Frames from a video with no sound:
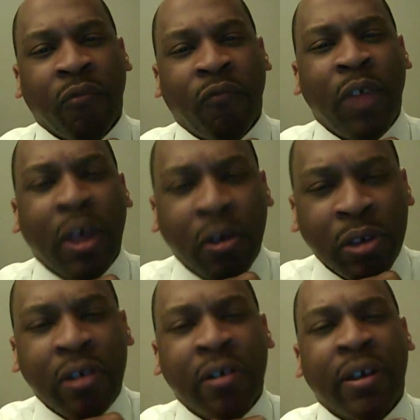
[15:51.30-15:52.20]

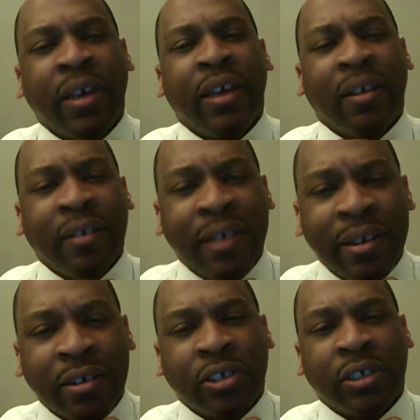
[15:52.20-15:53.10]
Failure in
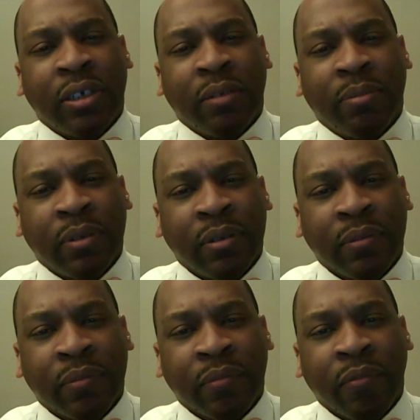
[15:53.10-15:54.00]
leadership.
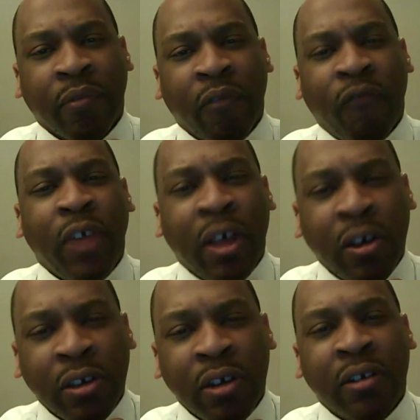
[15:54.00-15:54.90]

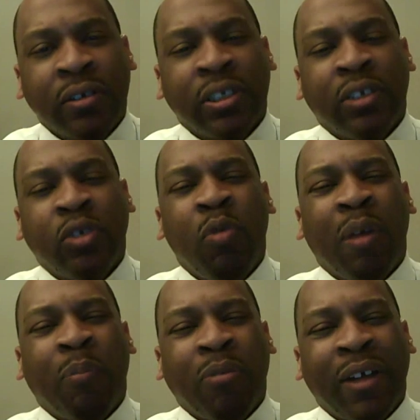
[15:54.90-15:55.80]
Failure to do
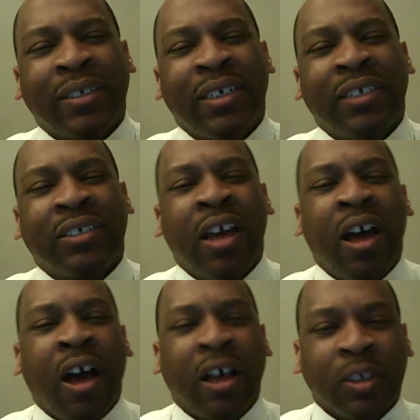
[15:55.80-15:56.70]
what presidents
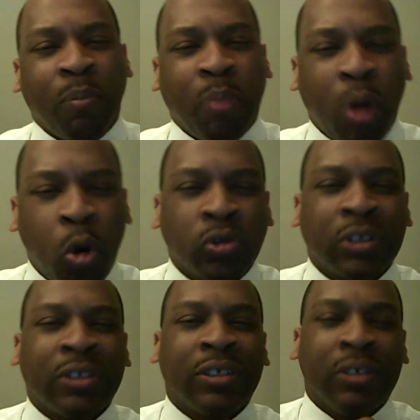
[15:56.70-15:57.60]
are
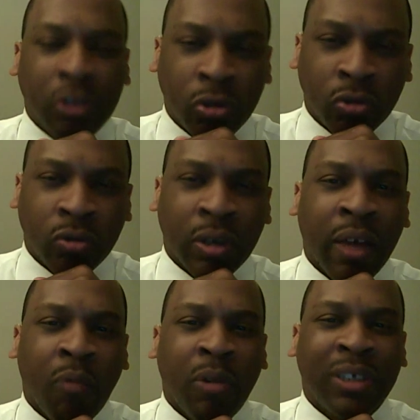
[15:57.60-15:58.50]
supposed to do,
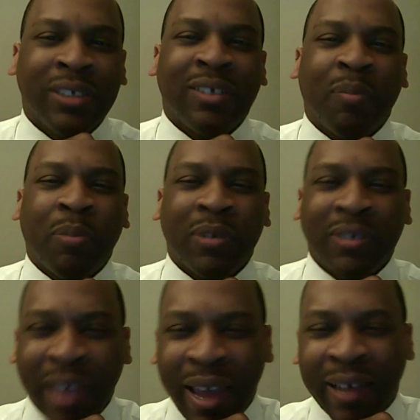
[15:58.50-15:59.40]
which is to
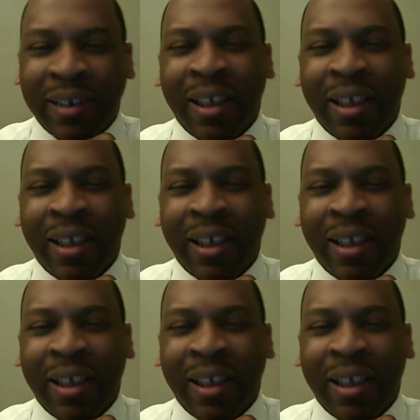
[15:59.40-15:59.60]
protect